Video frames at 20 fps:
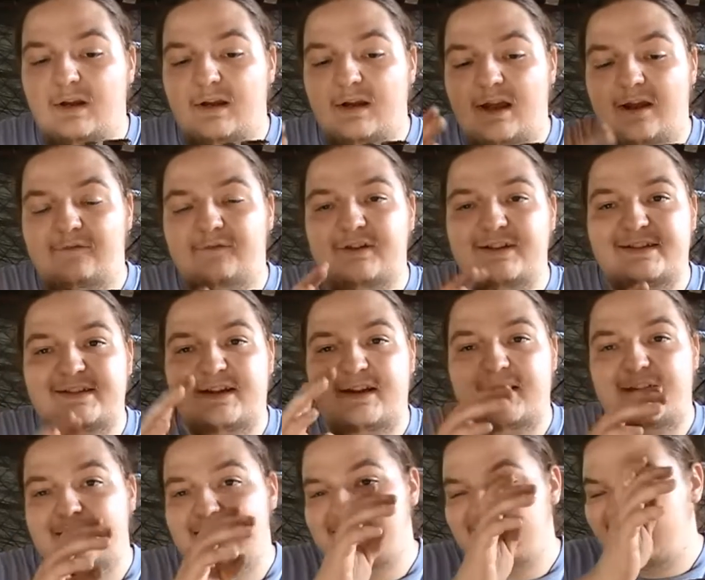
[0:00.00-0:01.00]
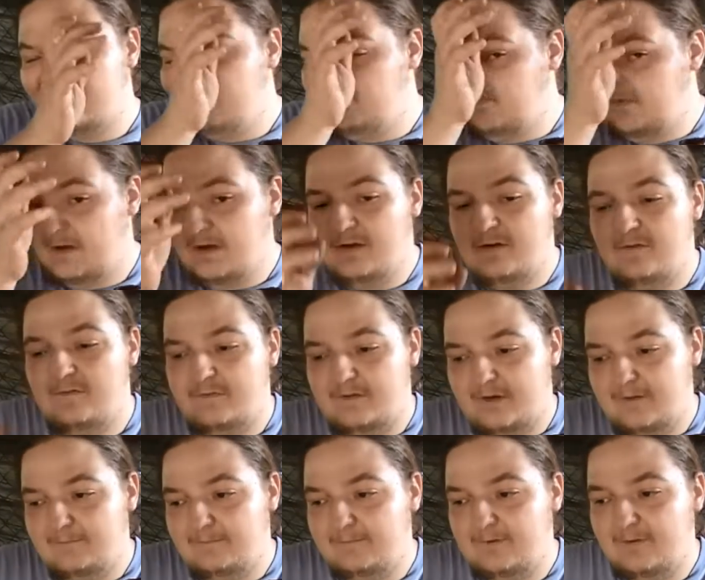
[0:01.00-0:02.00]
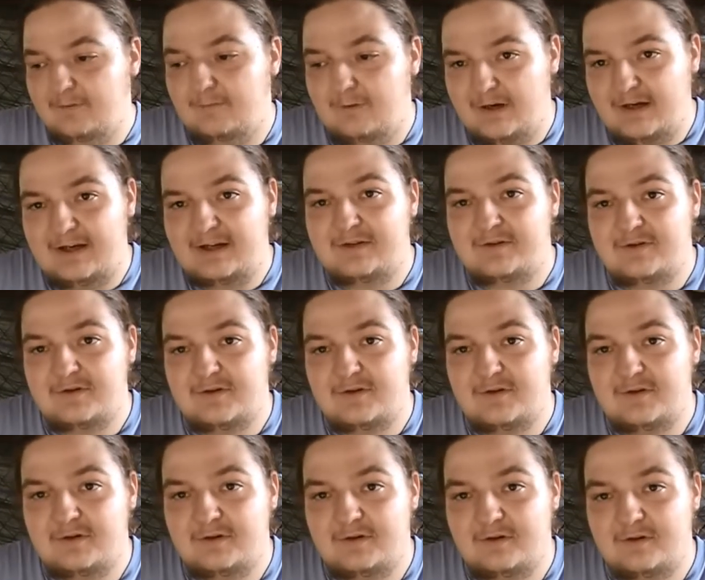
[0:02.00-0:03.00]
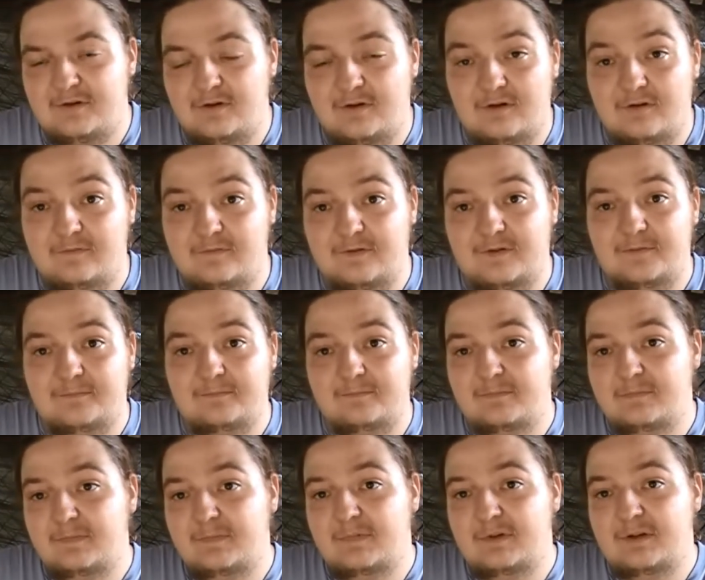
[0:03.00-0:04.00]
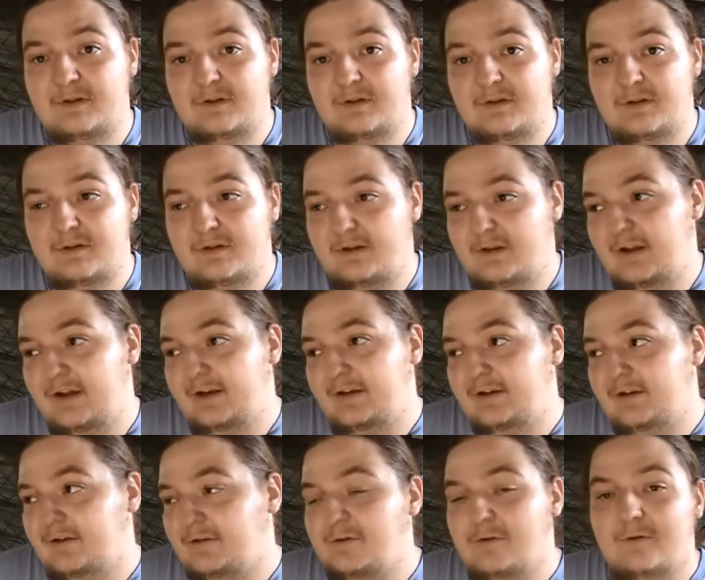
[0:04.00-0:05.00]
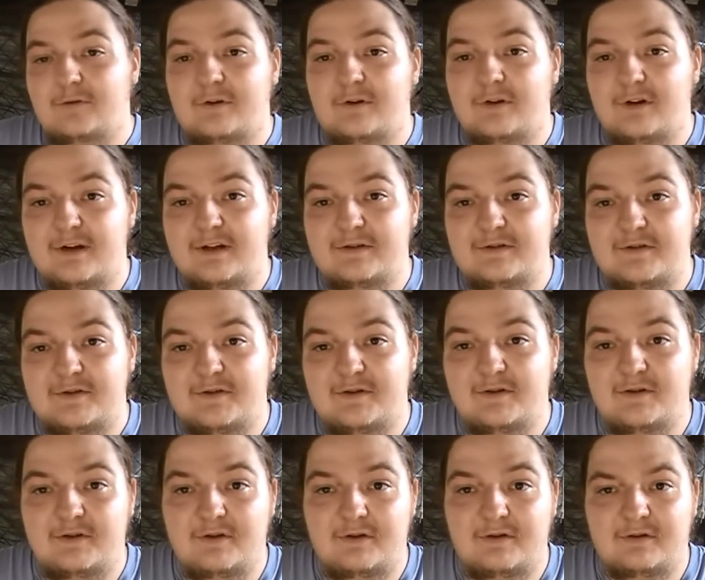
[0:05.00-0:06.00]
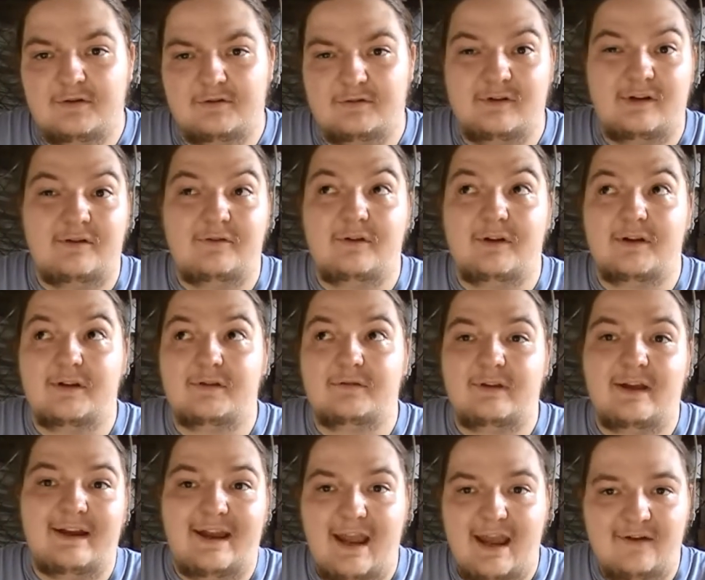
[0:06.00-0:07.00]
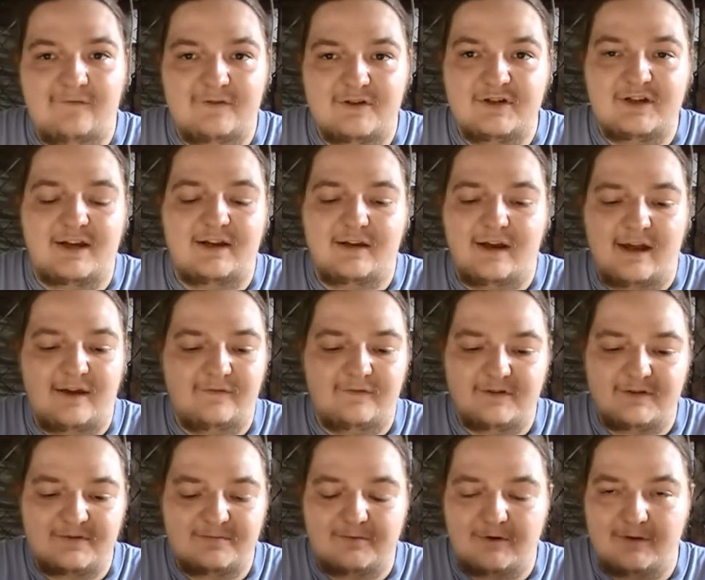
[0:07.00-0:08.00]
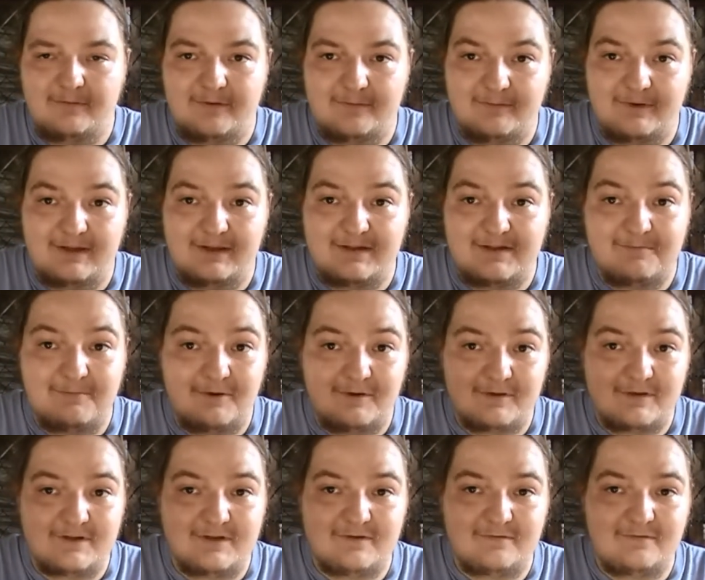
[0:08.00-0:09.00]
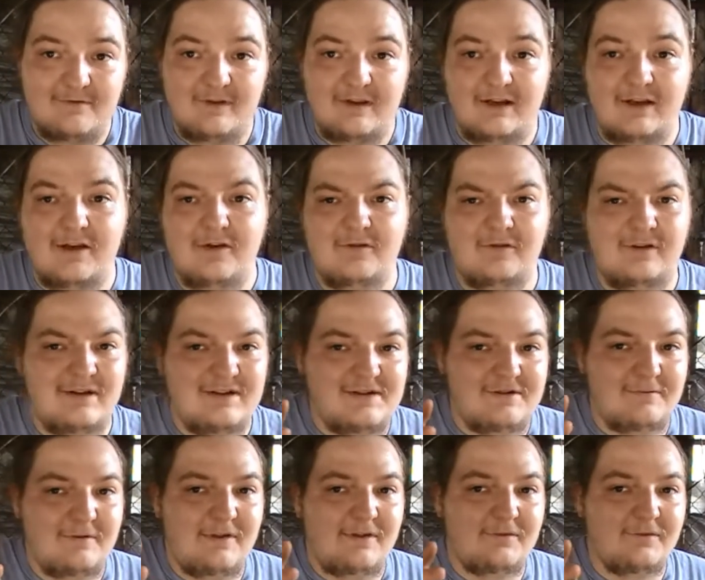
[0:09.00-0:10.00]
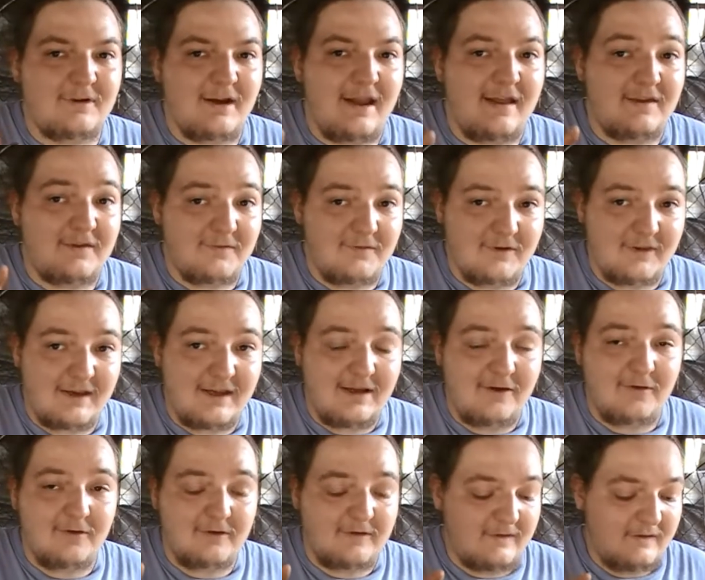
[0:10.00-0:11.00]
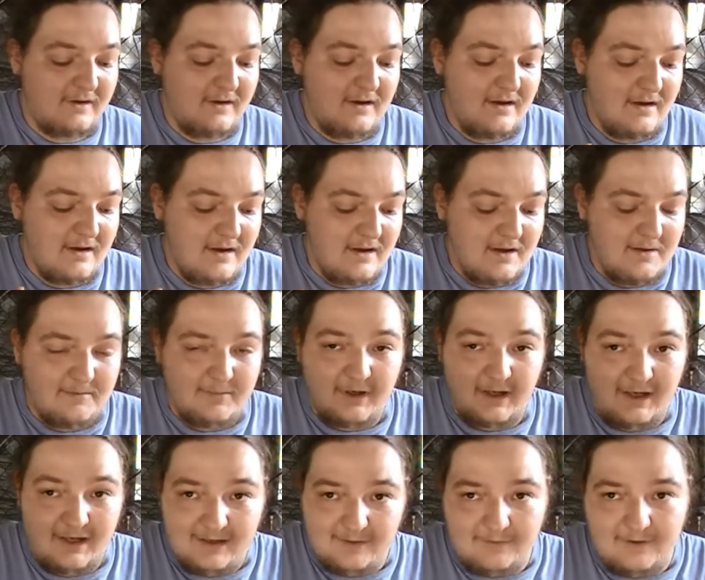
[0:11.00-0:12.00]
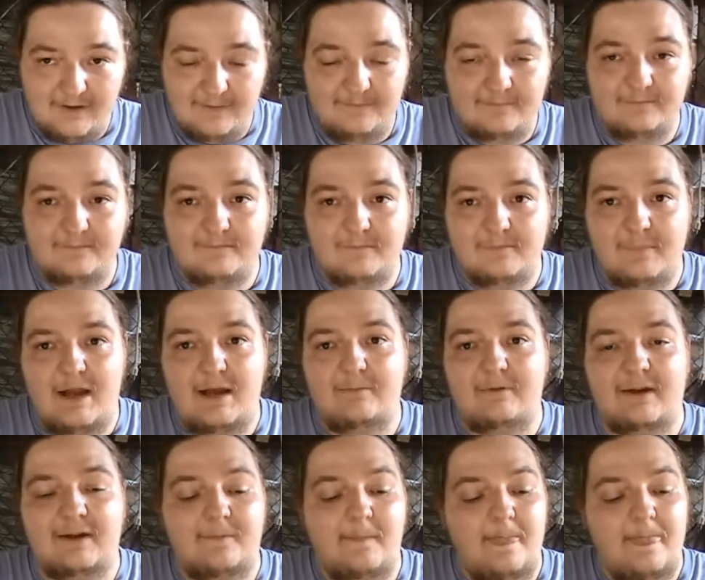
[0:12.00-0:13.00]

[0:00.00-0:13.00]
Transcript: every size from 1 inch, or from like a 1/4 inch, or no, like a 1/2 inch. Yeah, 1/2 inch would probably be the smallest you'd really go, unless you went 3/8 for the key hooks. But anyway, I'm babbling.